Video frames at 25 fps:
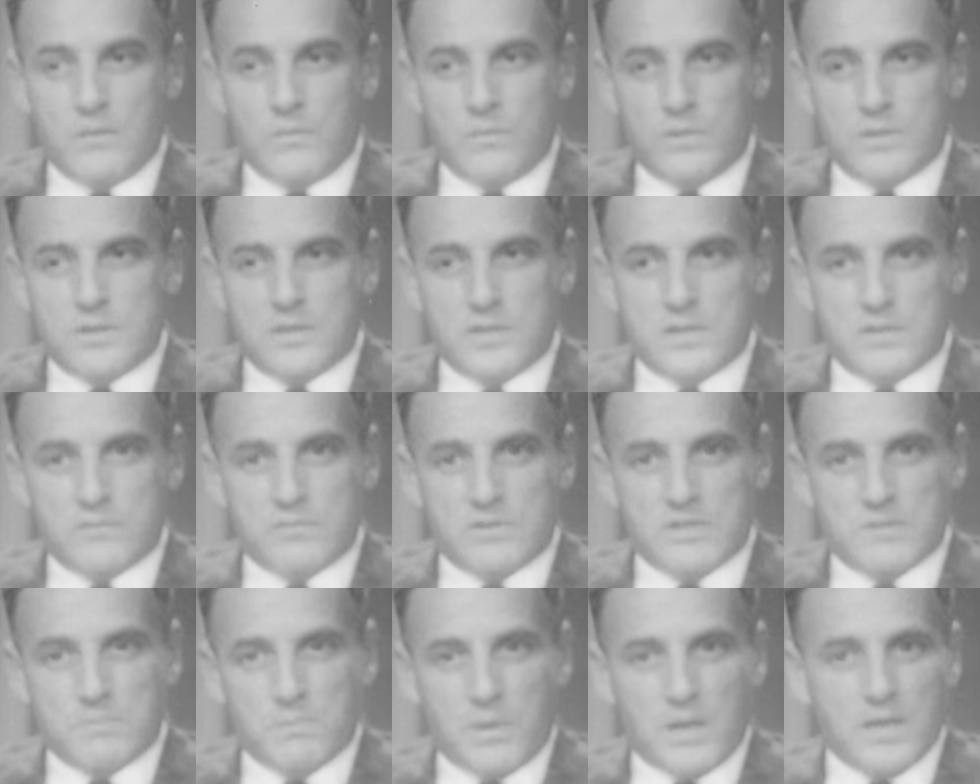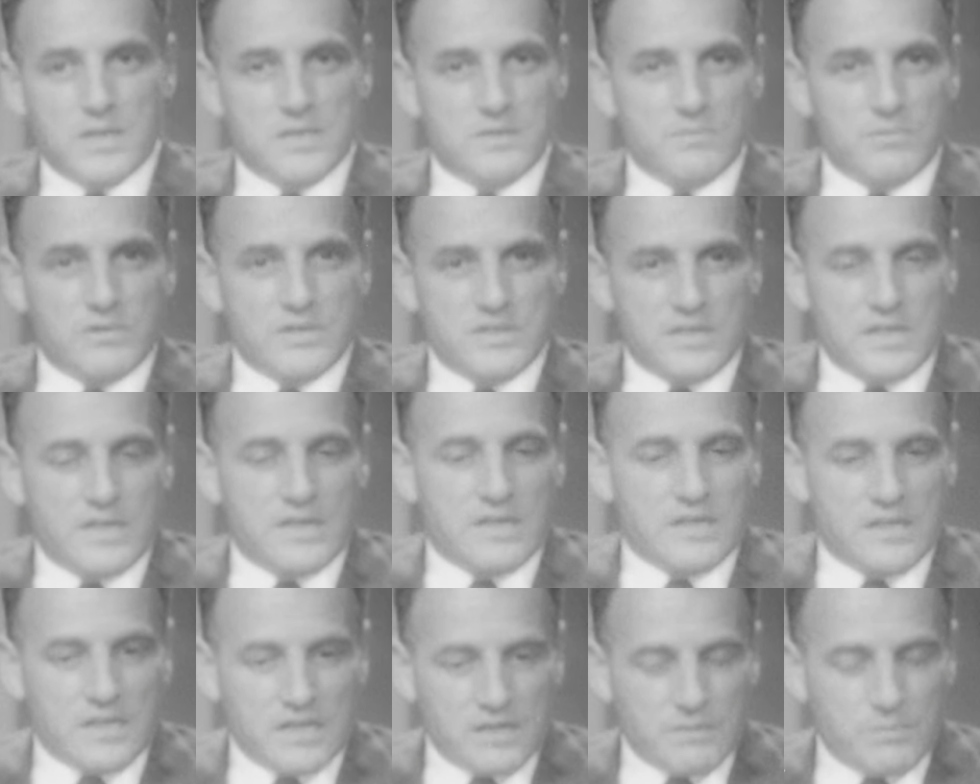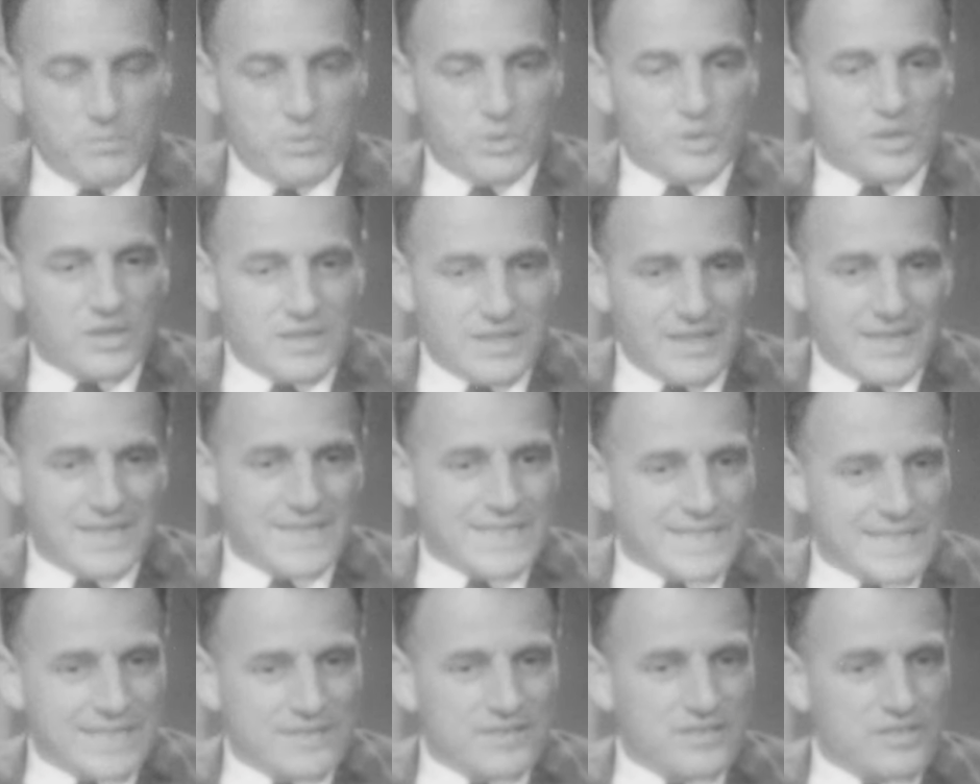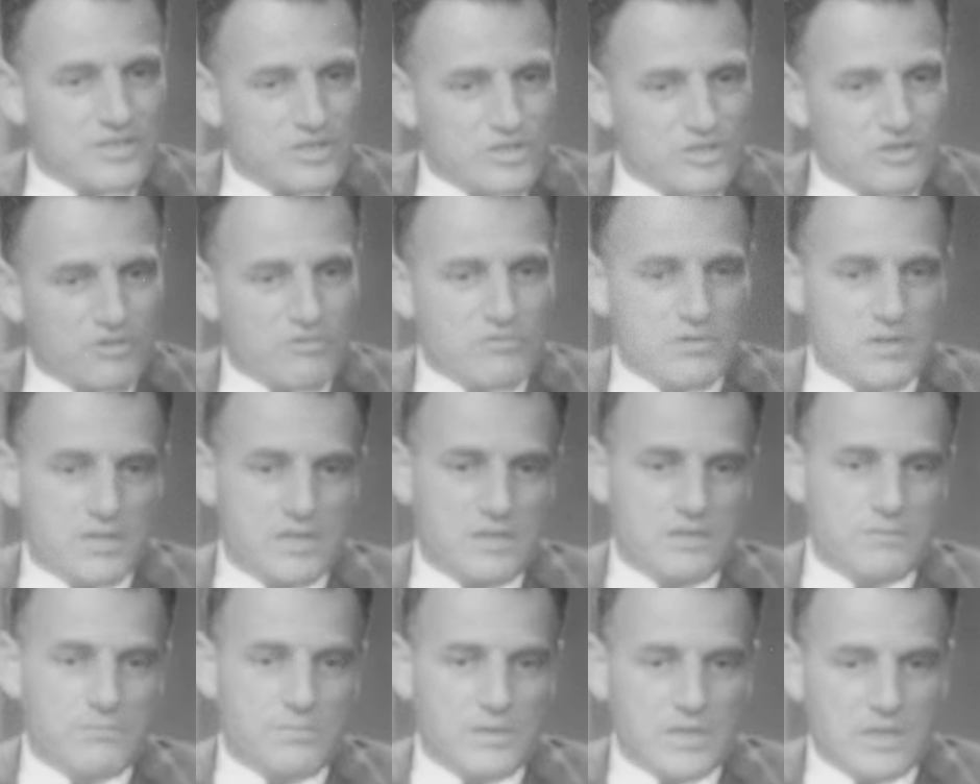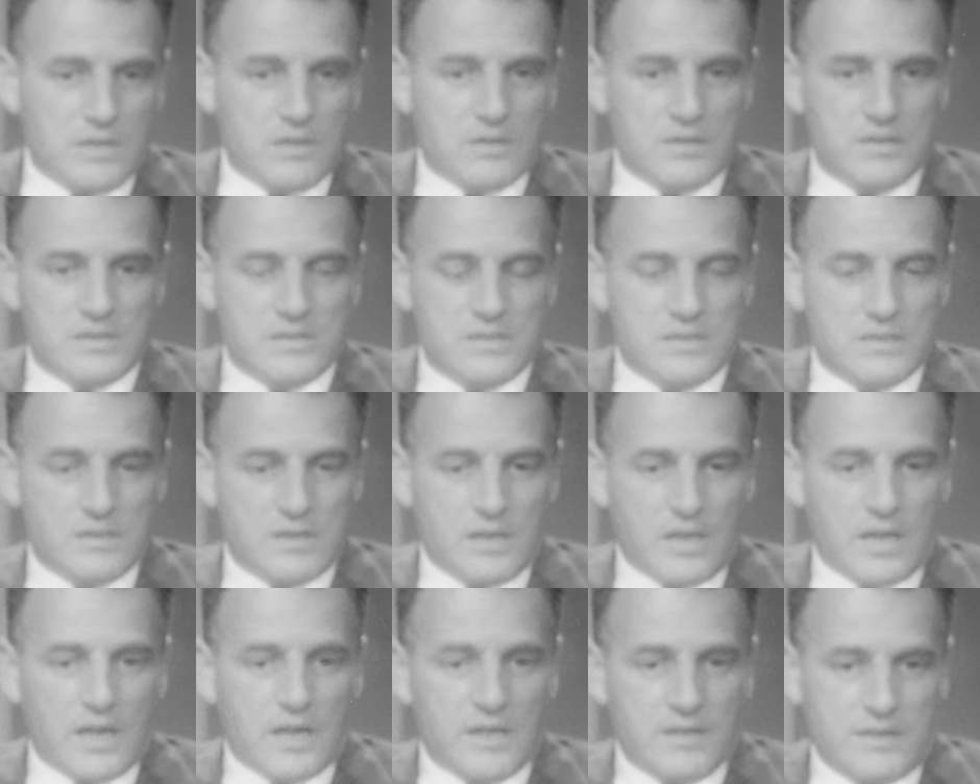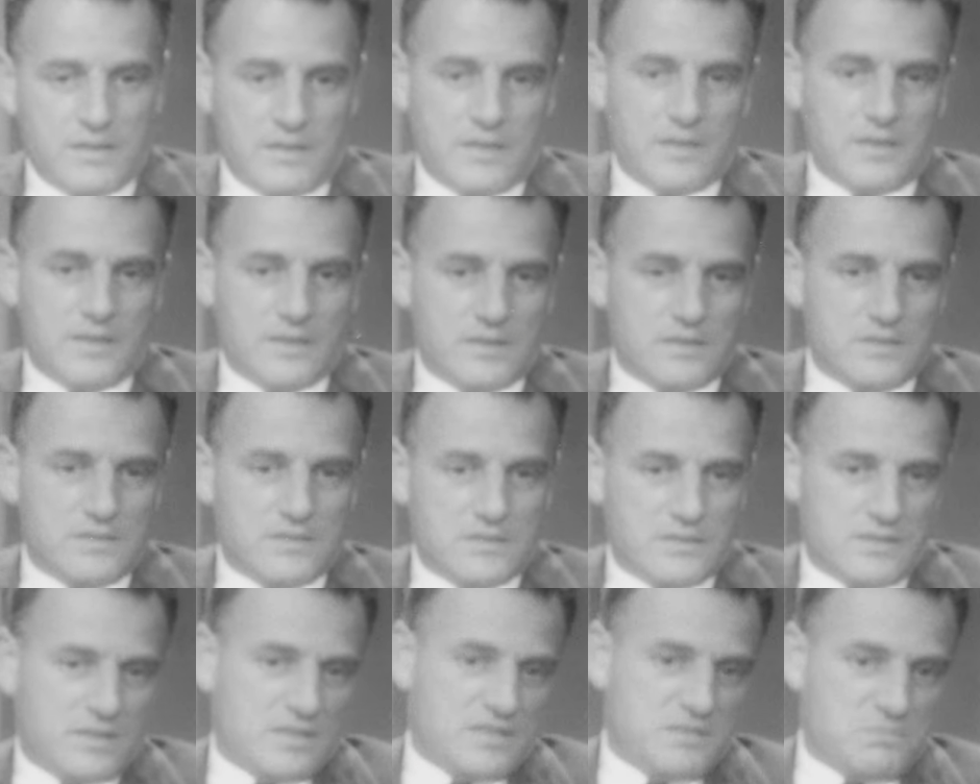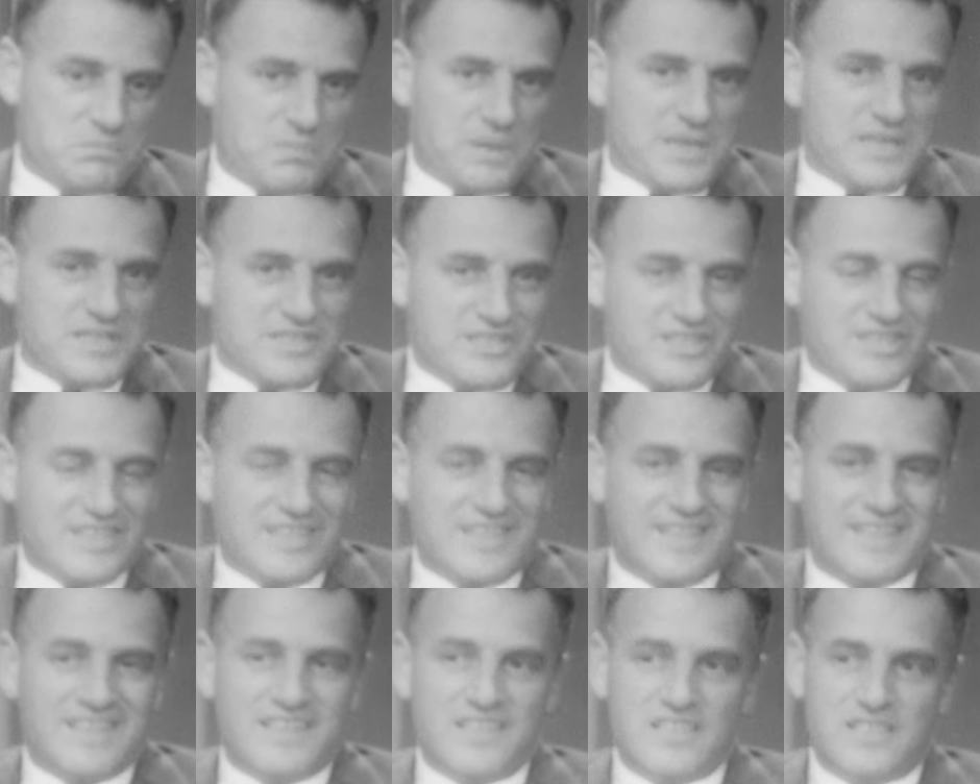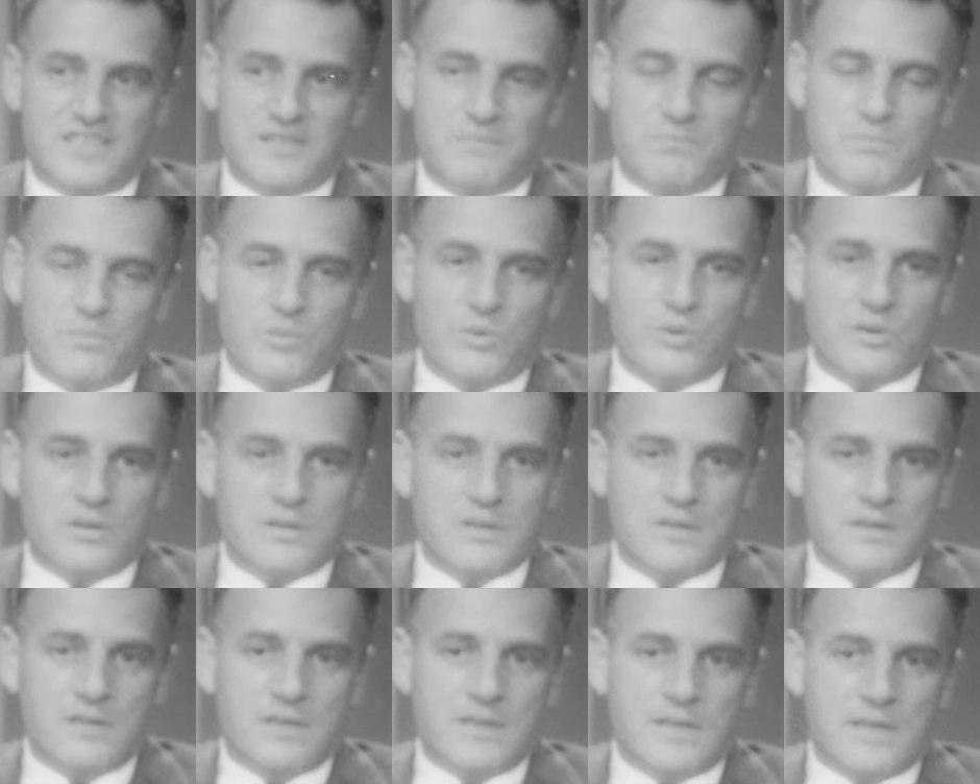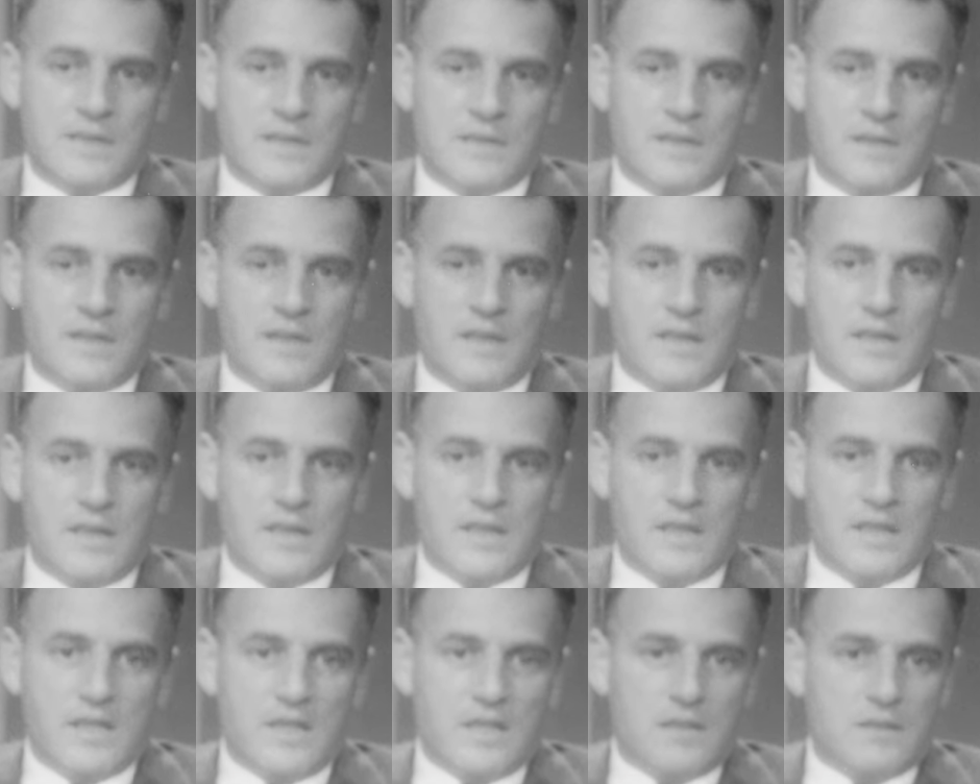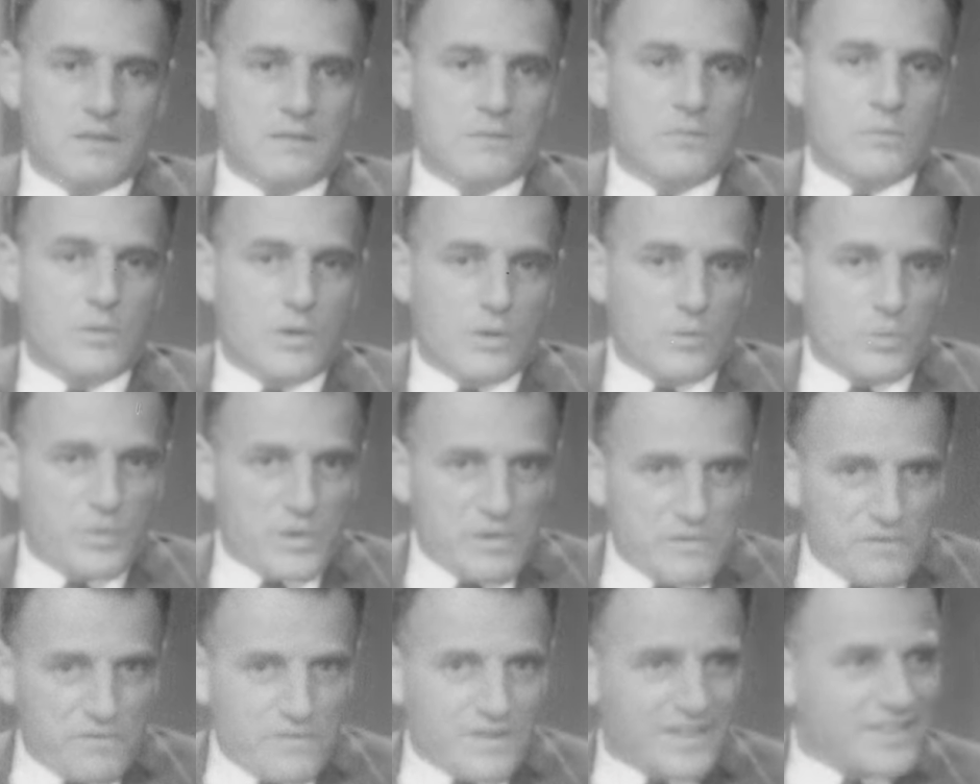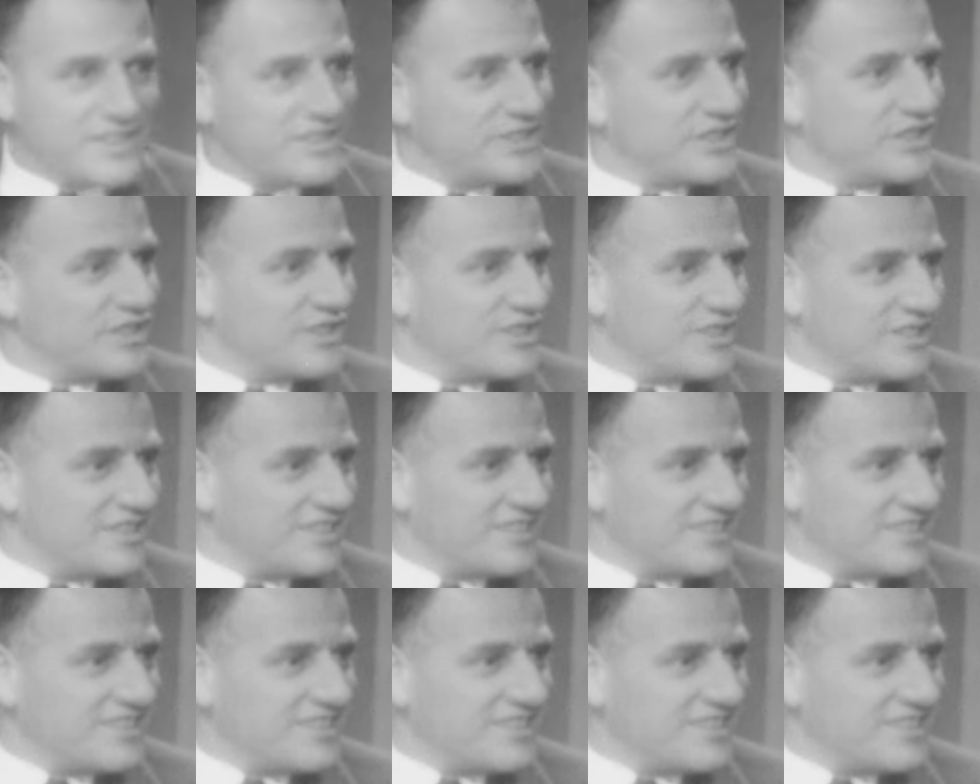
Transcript: was as responsible as anything to put that on the screen because I think it's basic and it's important and, well, we felt it.